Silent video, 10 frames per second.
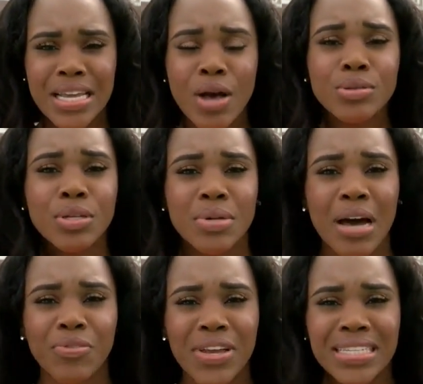He also
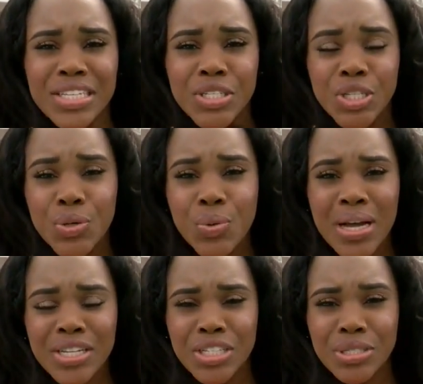now faces
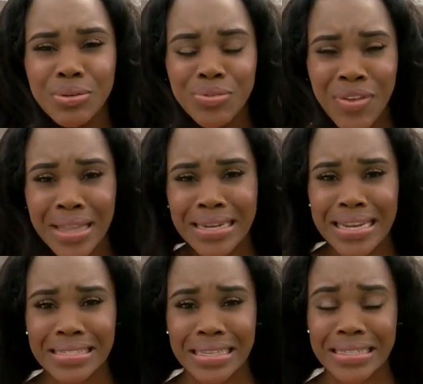two additional
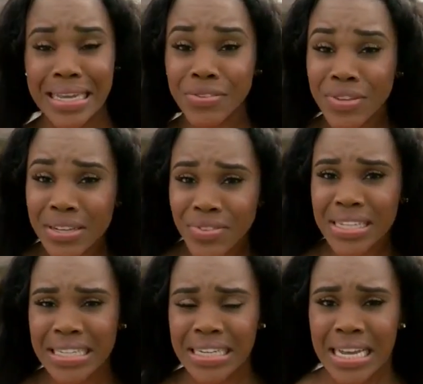felonies, and if
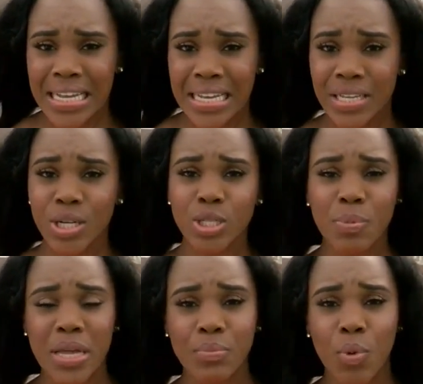convicted, he could
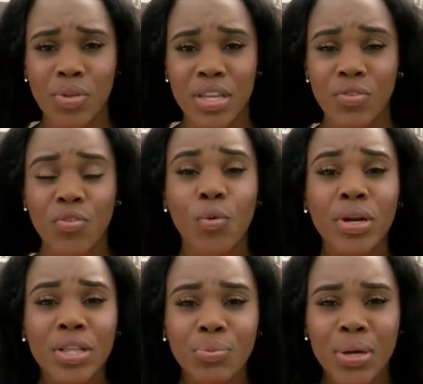spend more than
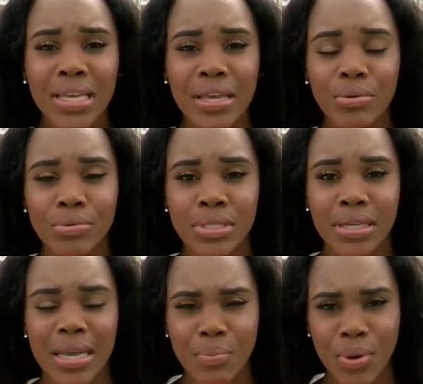43
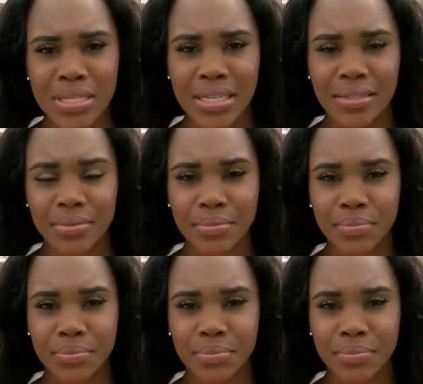years in prison.